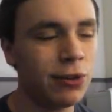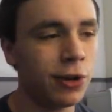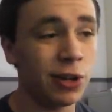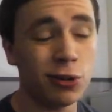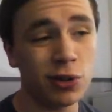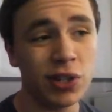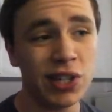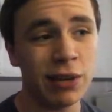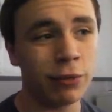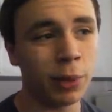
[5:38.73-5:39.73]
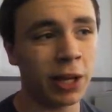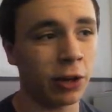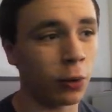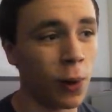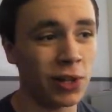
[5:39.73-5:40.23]
You can usually see them from, like,
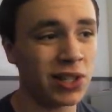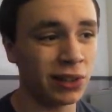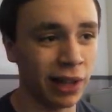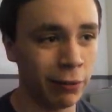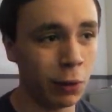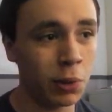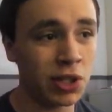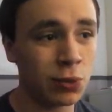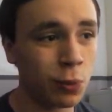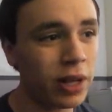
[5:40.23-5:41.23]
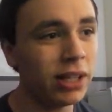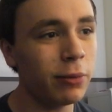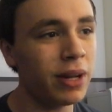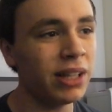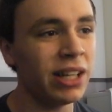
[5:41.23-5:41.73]
across the level, which is really,
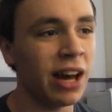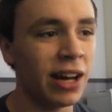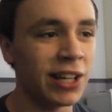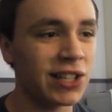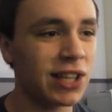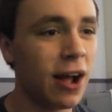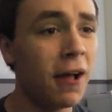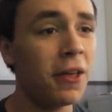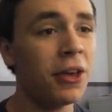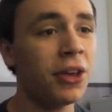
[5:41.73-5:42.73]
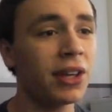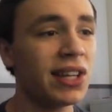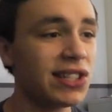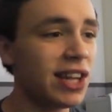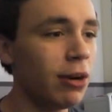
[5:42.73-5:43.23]
really nice.
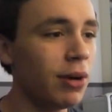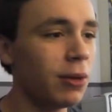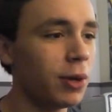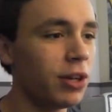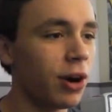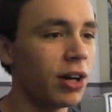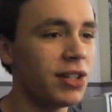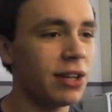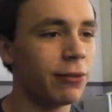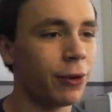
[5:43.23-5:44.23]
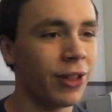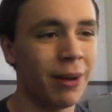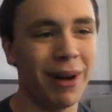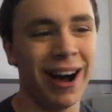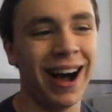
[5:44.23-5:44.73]
Considering when you're hunting for them,
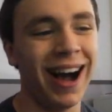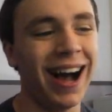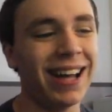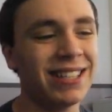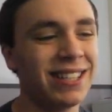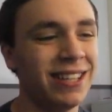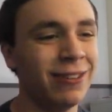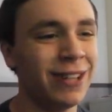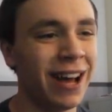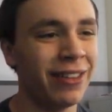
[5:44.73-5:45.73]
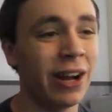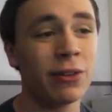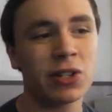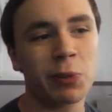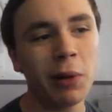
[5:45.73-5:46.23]
I see you down there.
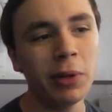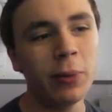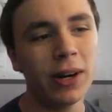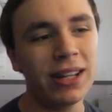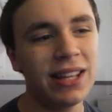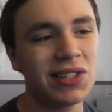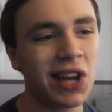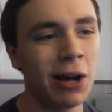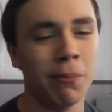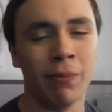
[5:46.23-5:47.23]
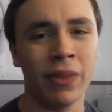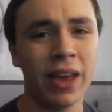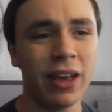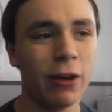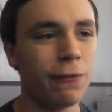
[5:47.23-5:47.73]
There's probably one in this,
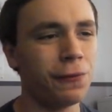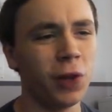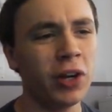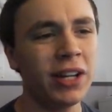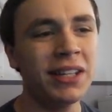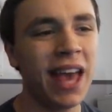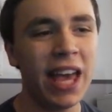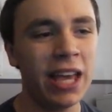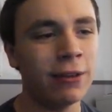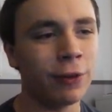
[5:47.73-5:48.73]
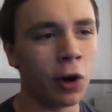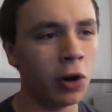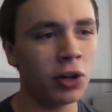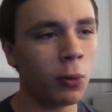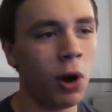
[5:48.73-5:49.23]
flooded cave or
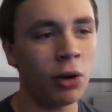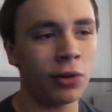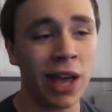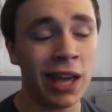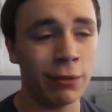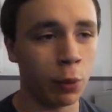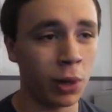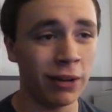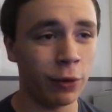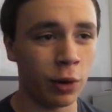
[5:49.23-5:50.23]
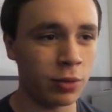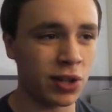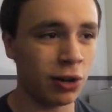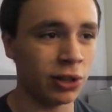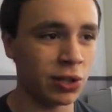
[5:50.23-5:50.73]
underwater cave or whatever it was
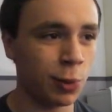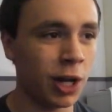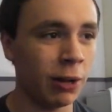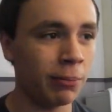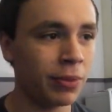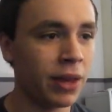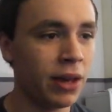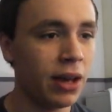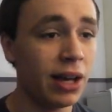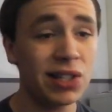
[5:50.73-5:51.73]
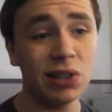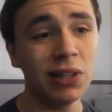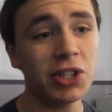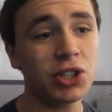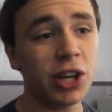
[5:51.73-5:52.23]
called as well. So
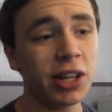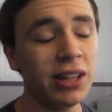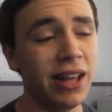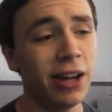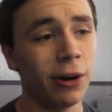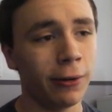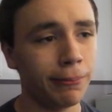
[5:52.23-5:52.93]
let's check in there.